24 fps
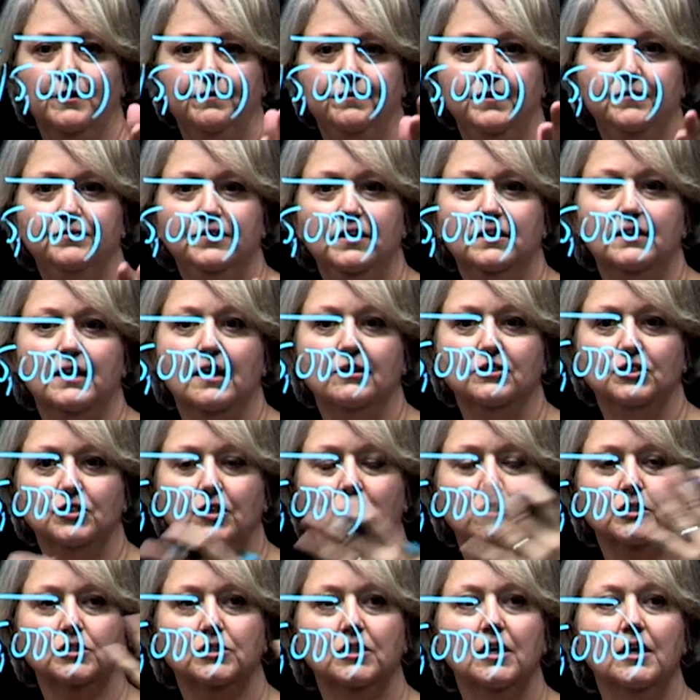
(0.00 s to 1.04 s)
got a
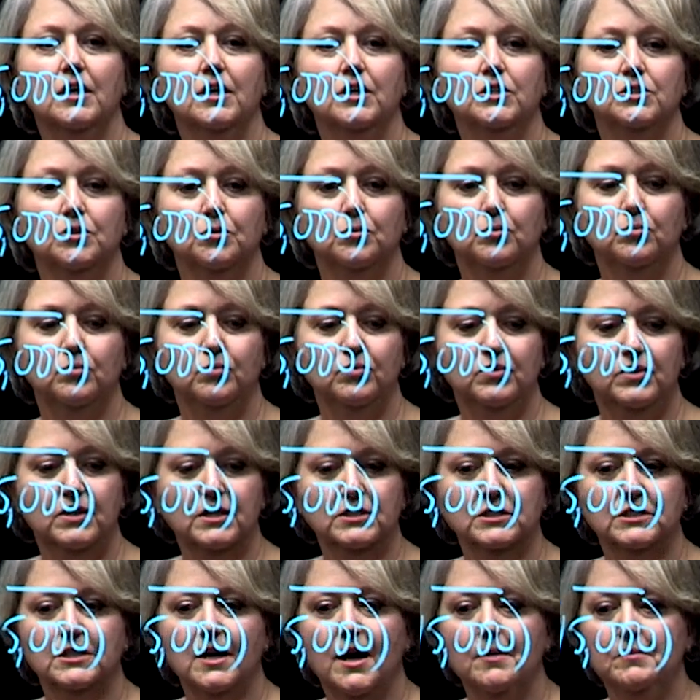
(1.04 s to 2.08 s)
$15,000 so
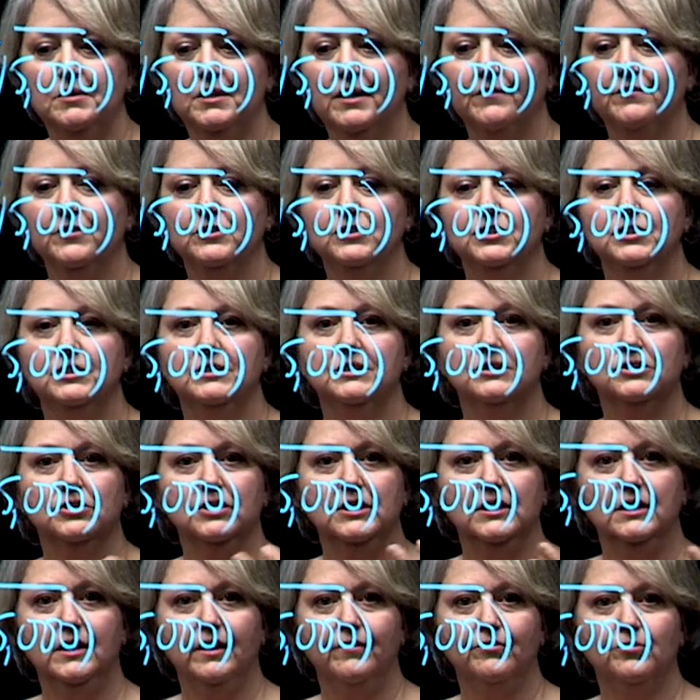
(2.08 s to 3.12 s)
this timing difference is
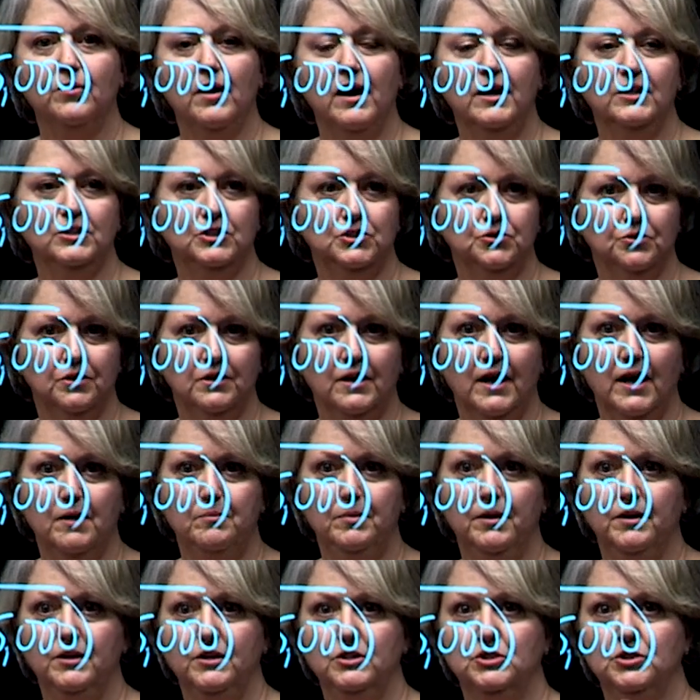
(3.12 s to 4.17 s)
going to give rise to a
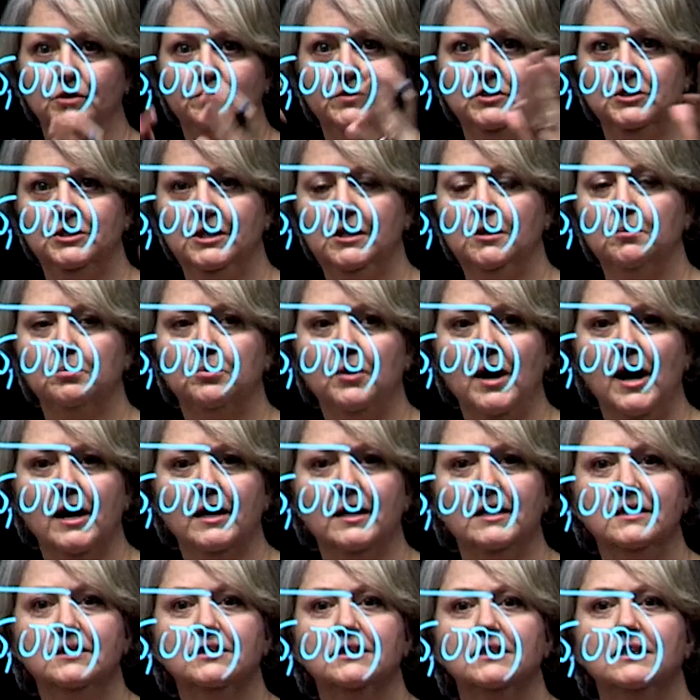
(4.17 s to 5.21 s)
liability so if you see the
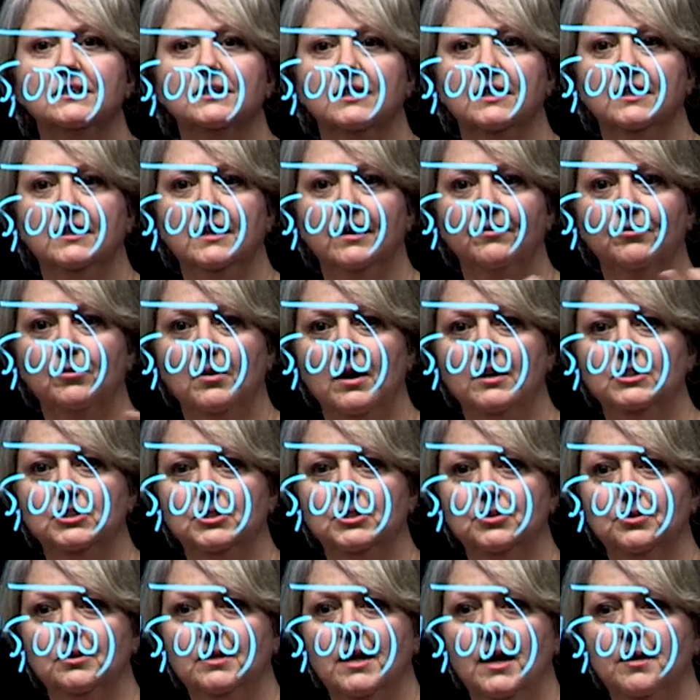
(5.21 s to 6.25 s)
brackets it's going to give rise
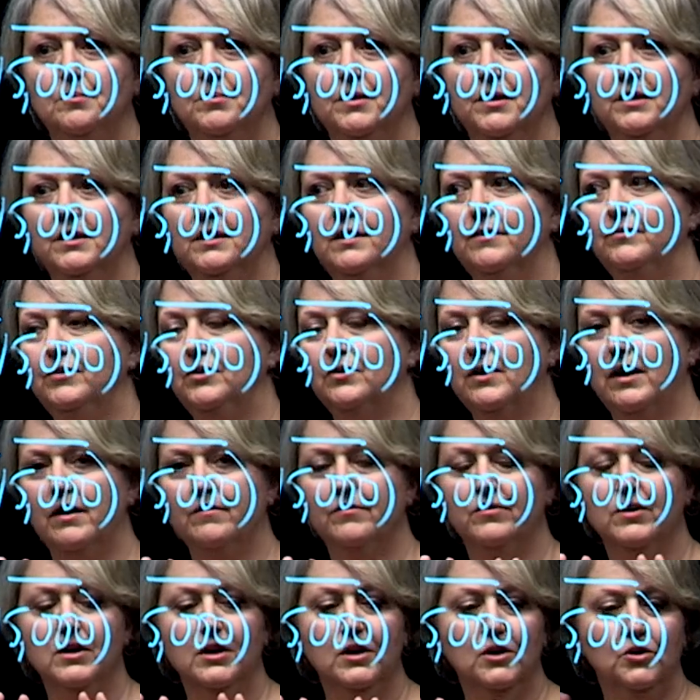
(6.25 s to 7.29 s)
to a liability if you
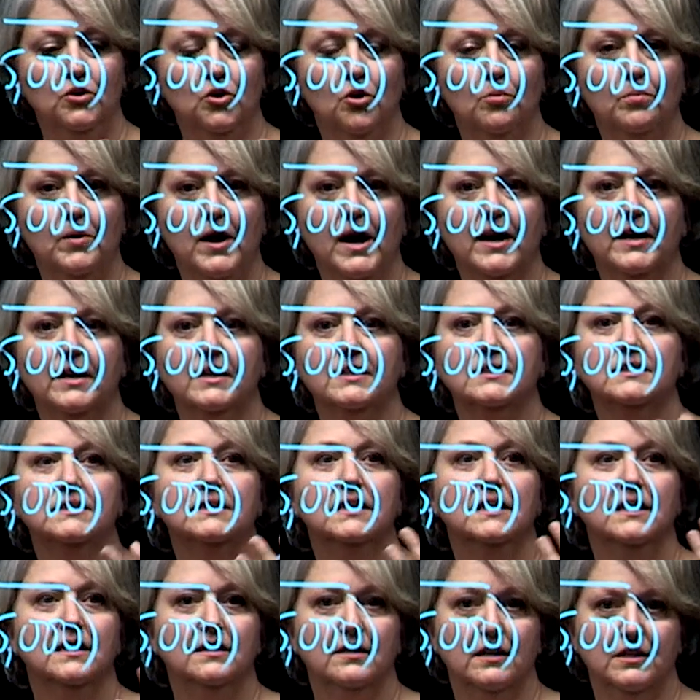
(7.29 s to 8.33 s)
have no brackets
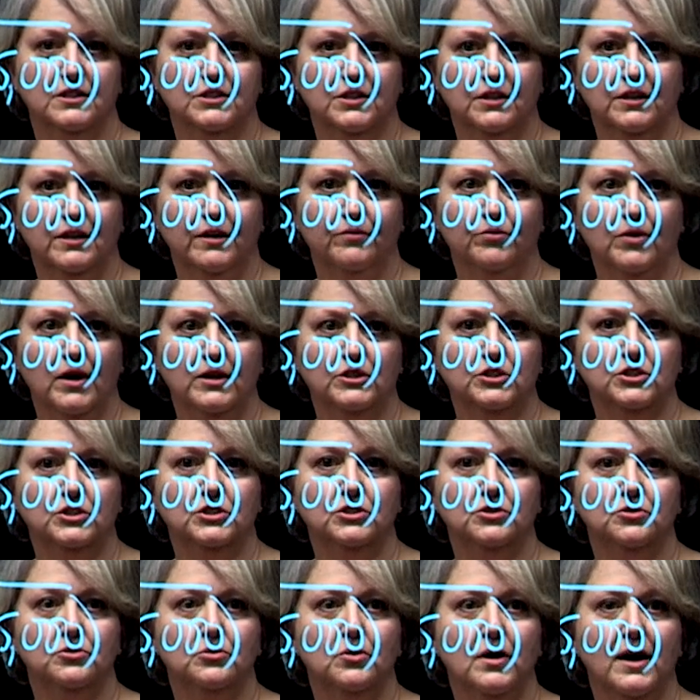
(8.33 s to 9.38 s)
then it's going to give rise
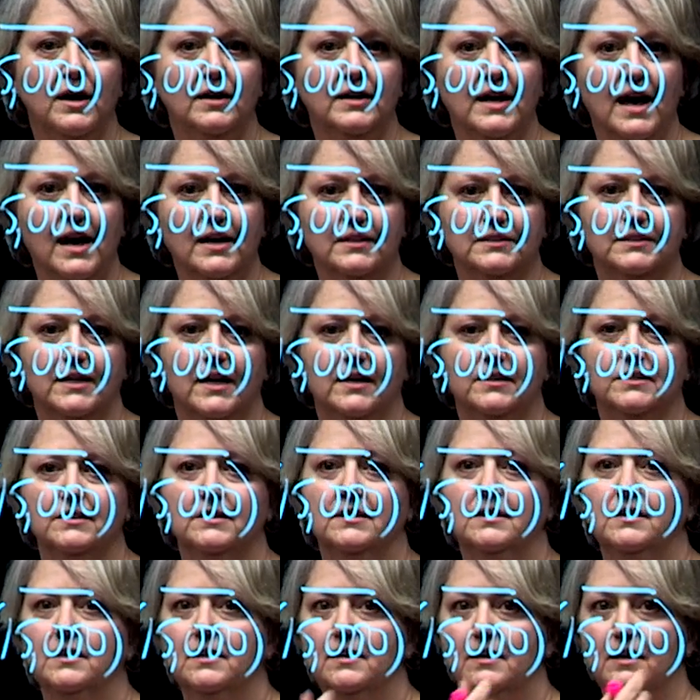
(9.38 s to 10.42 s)
to an asset
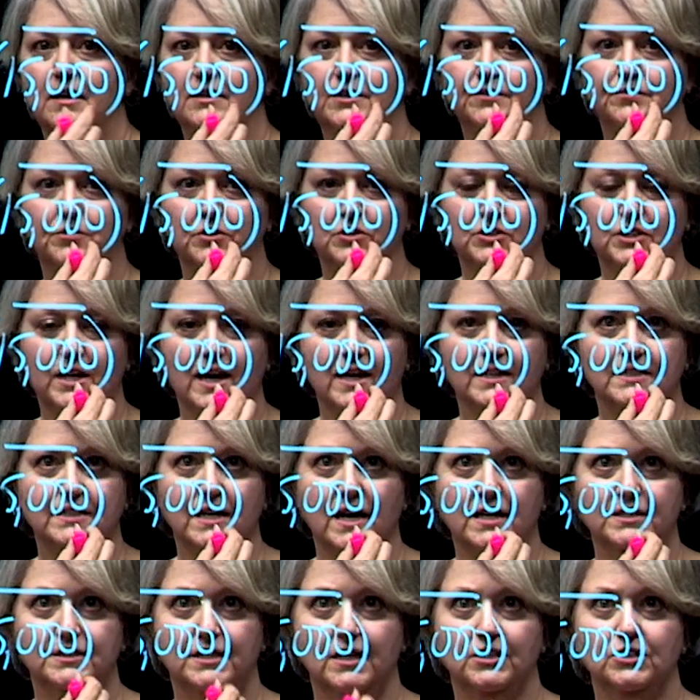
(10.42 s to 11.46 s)
a deferred tax
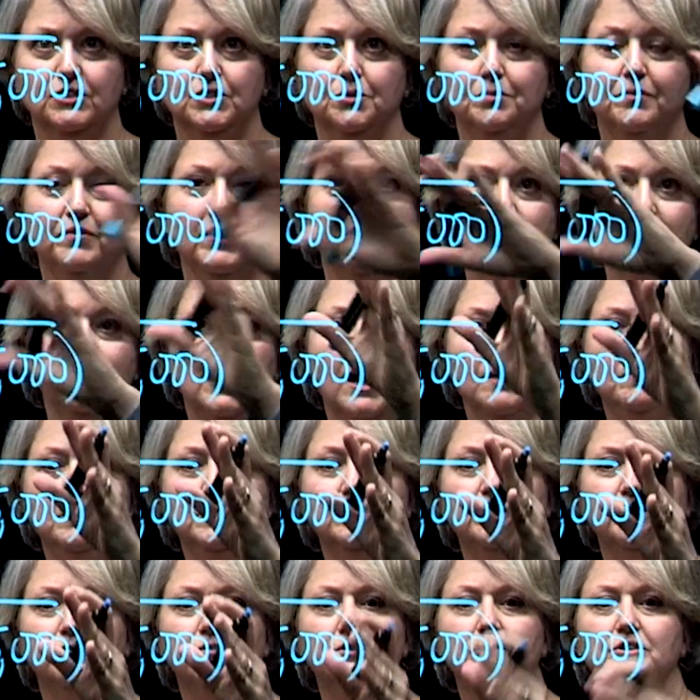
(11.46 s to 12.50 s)
asset so we've got timing
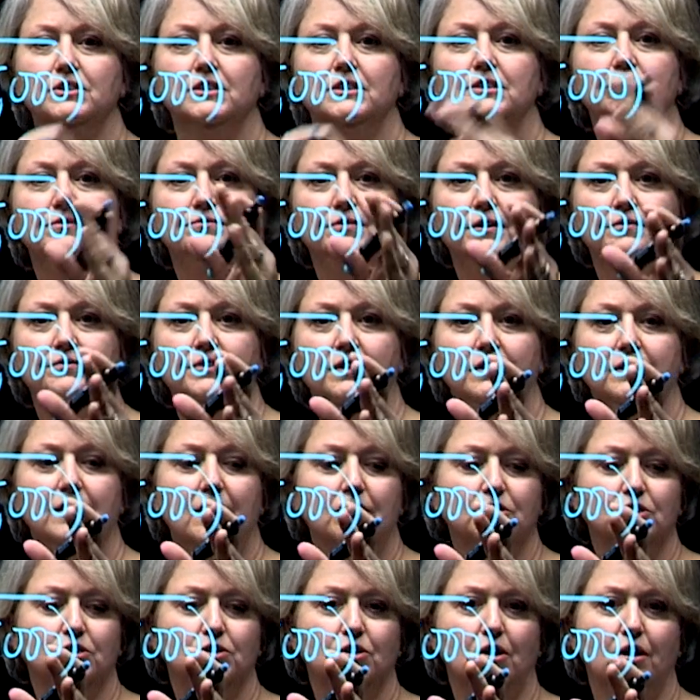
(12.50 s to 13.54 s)
differences
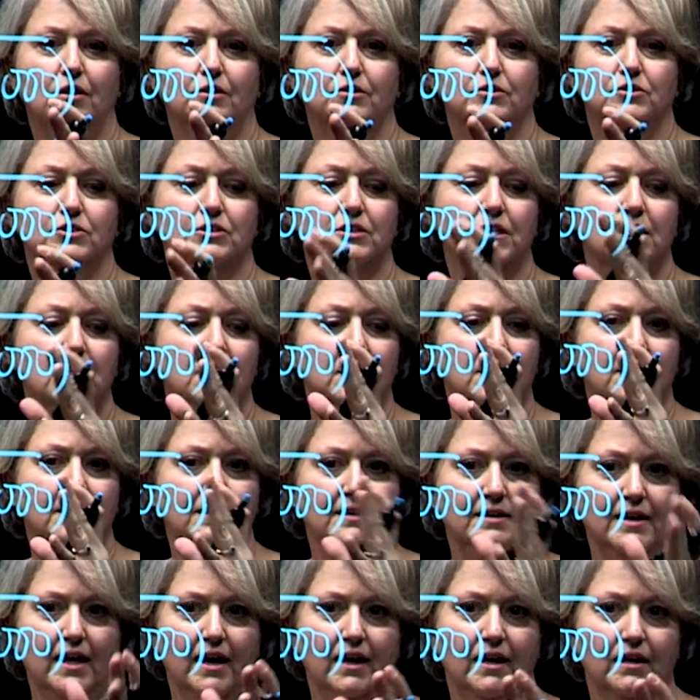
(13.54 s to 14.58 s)
$15,000
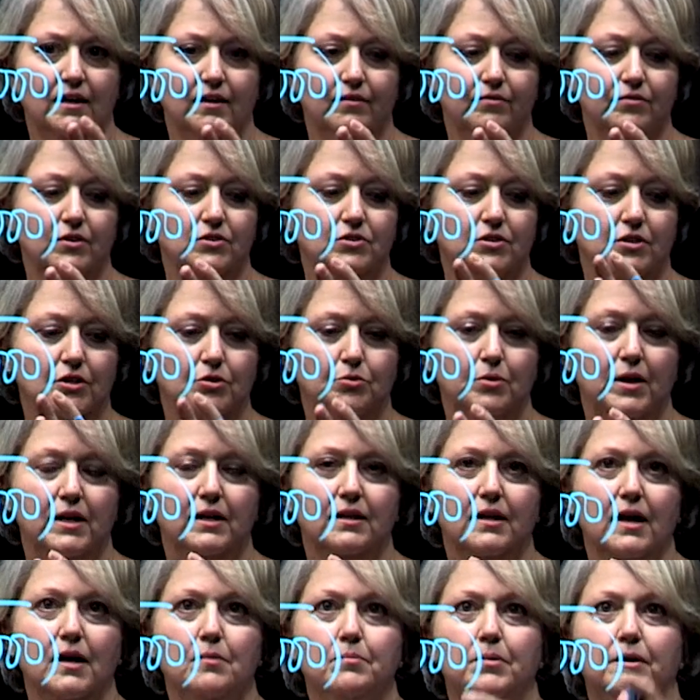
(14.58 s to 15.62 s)
negative that's going to create a
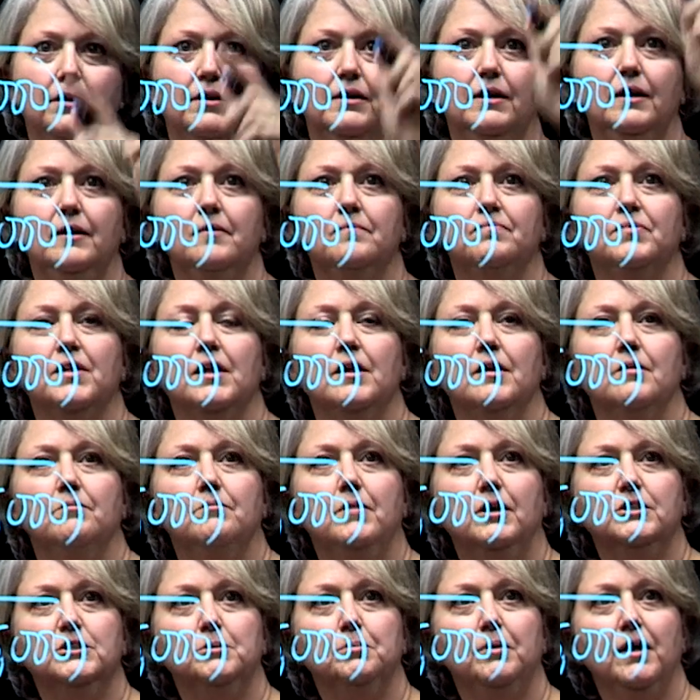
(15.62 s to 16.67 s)
liability
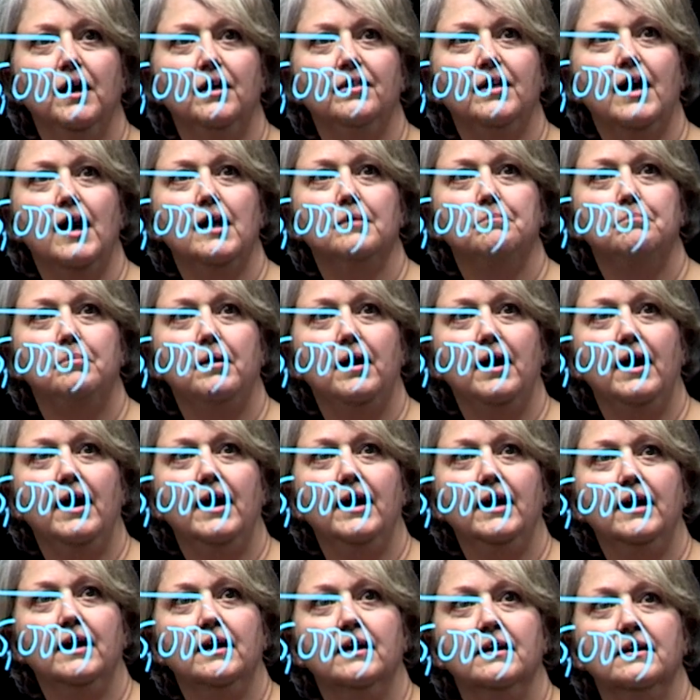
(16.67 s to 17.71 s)
multiply that
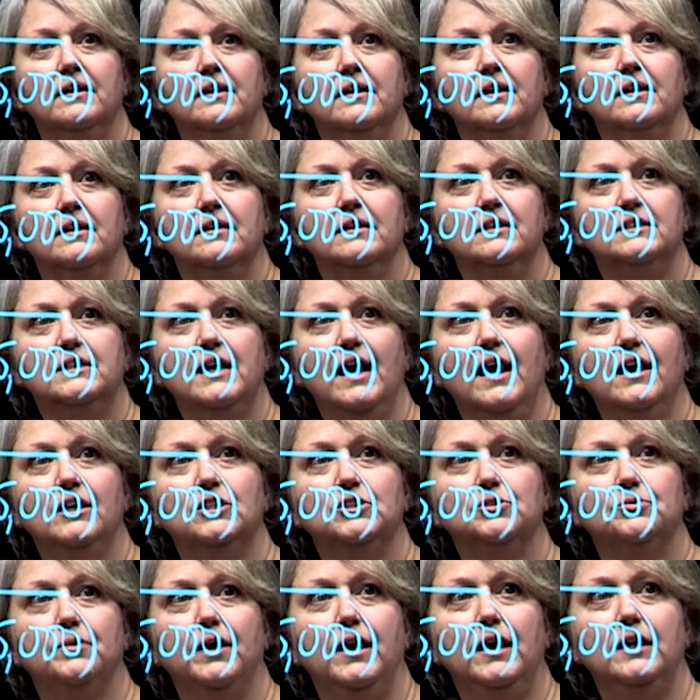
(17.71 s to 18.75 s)
by the
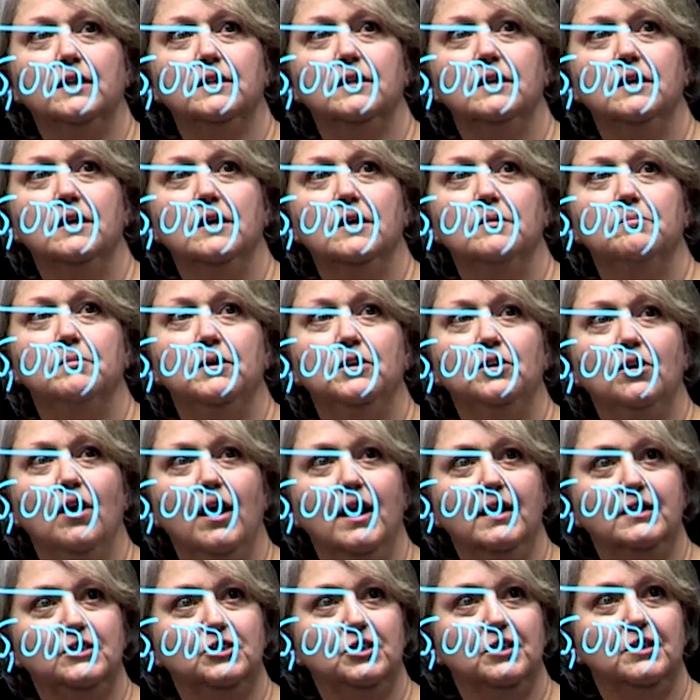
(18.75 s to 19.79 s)
tax rate but
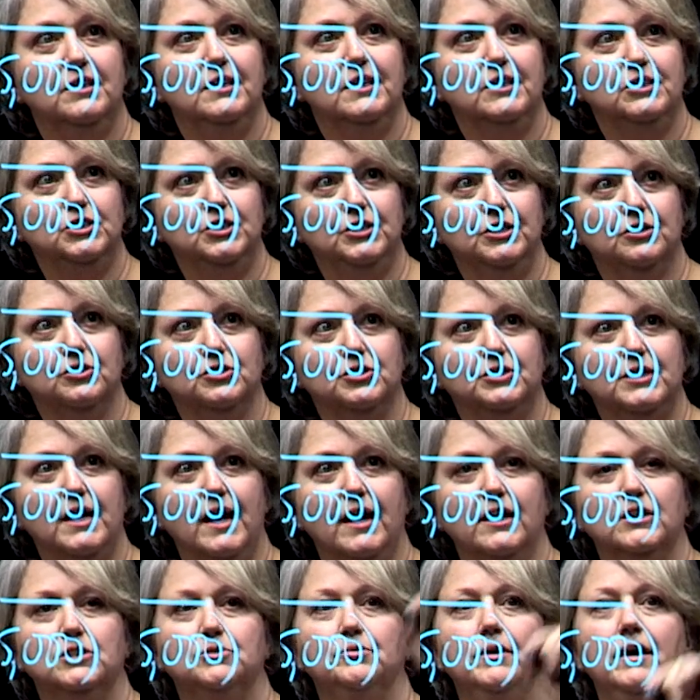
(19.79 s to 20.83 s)
not this year's
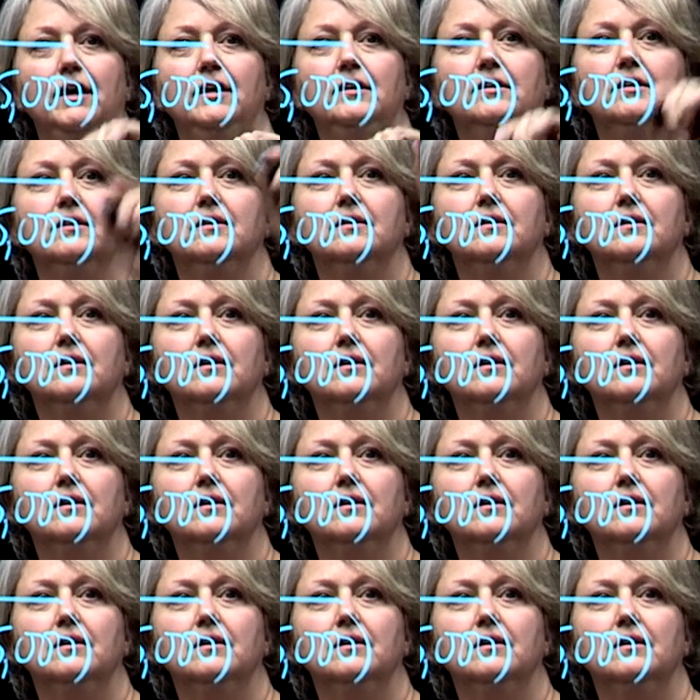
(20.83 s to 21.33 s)
tax rate